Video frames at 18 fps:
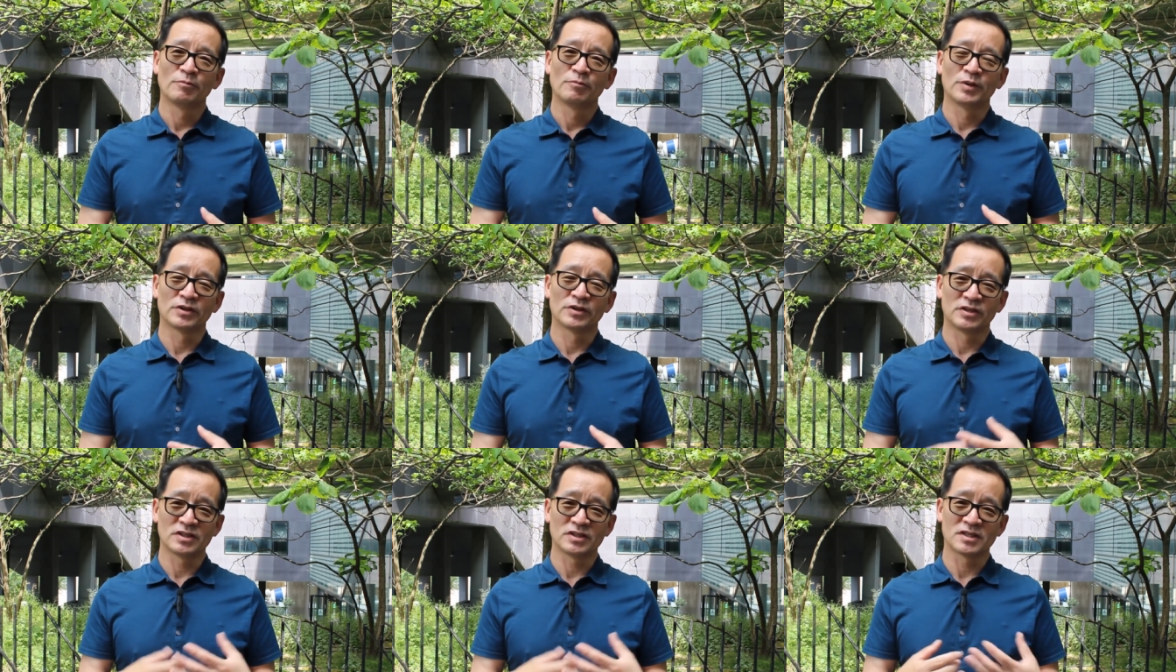
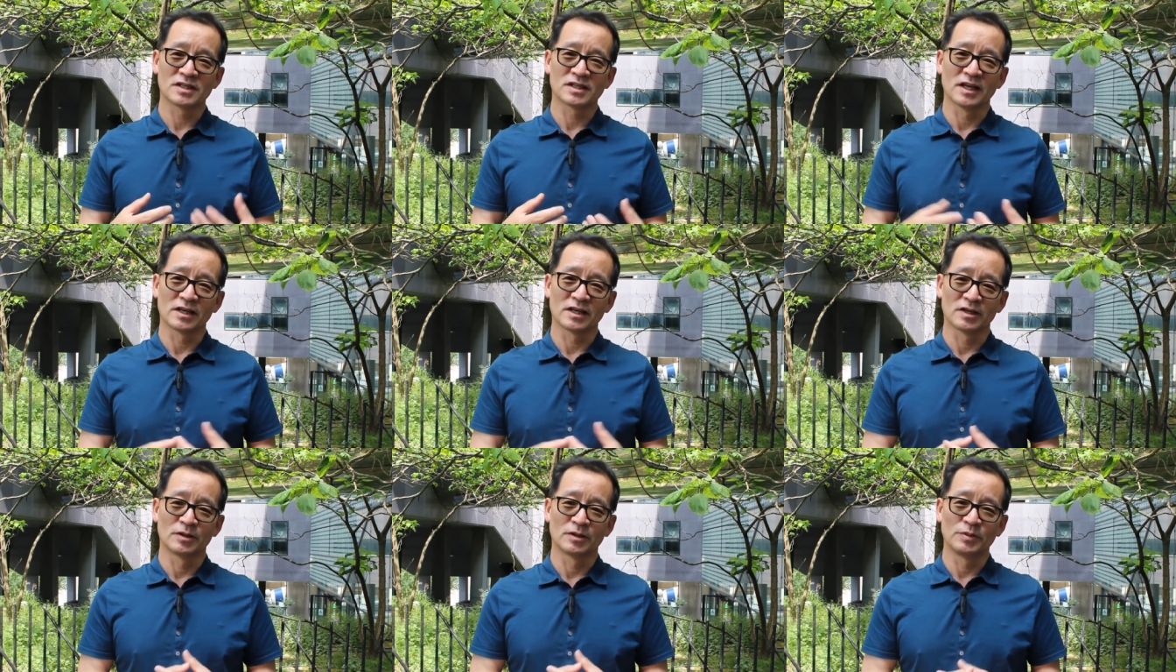but this is
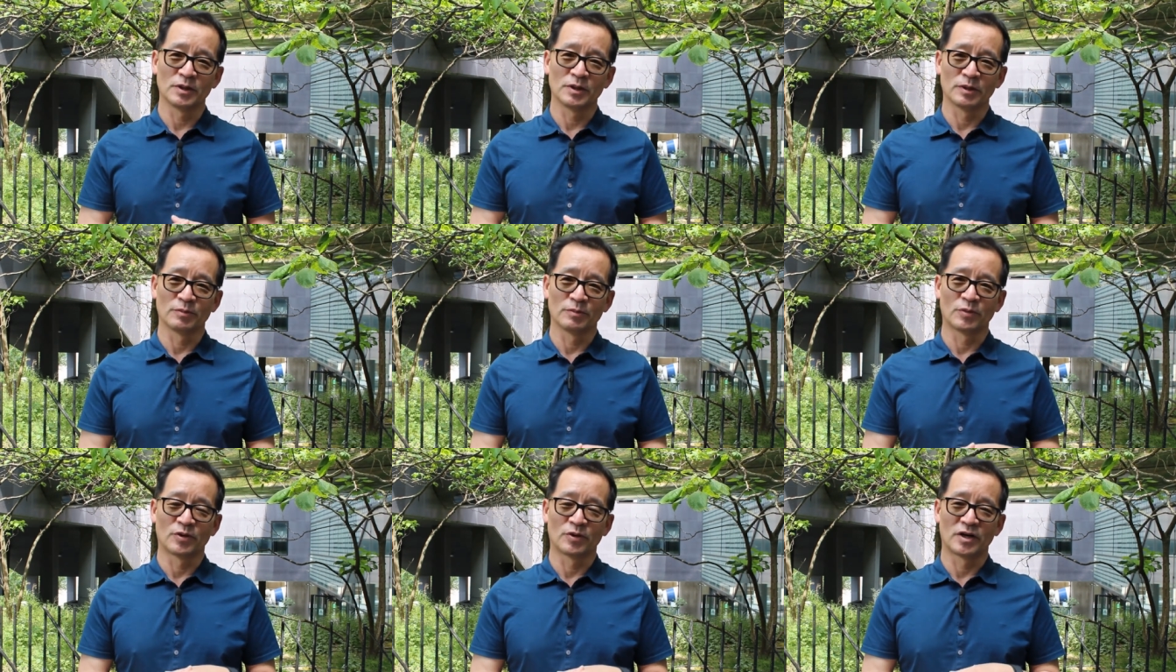like a bit
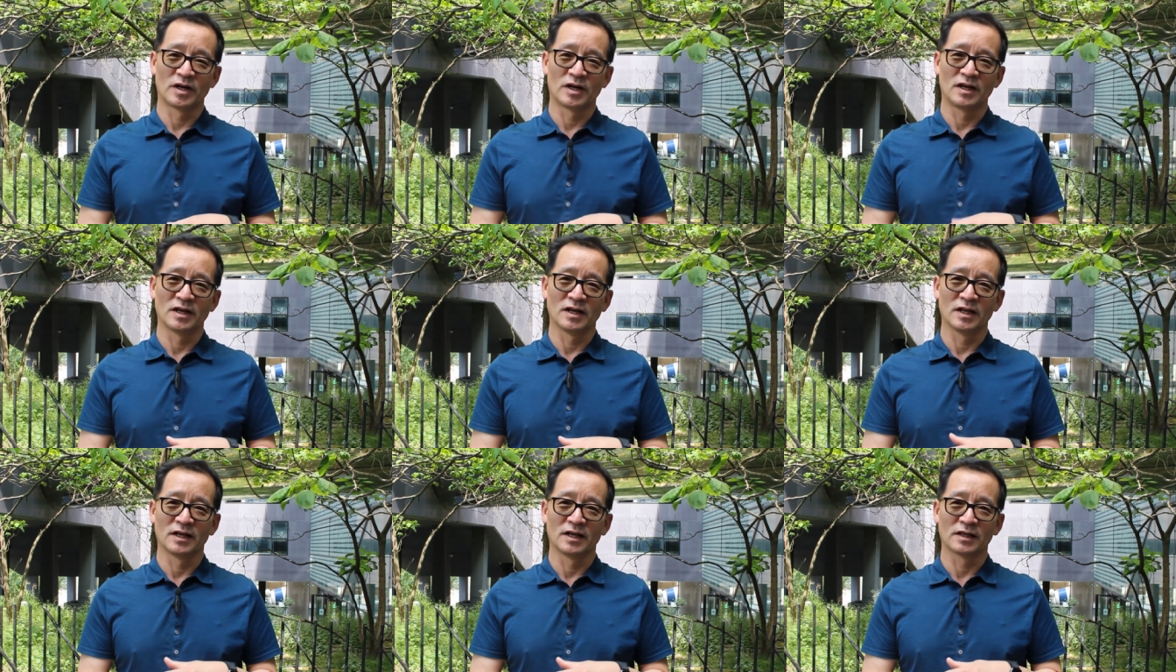
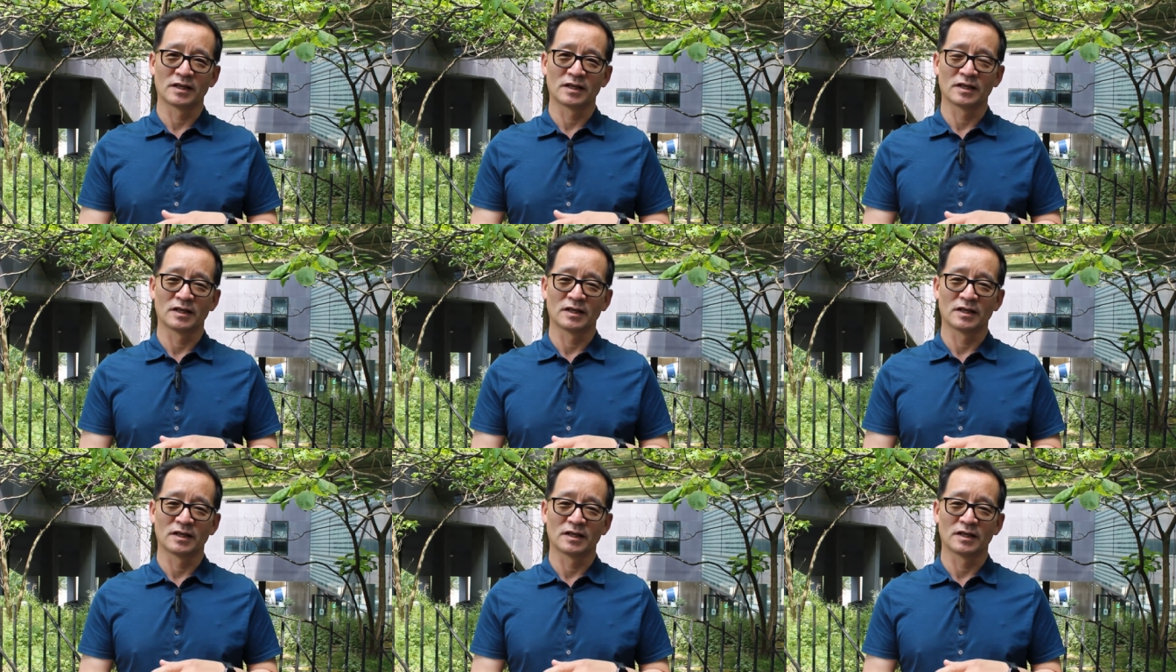more like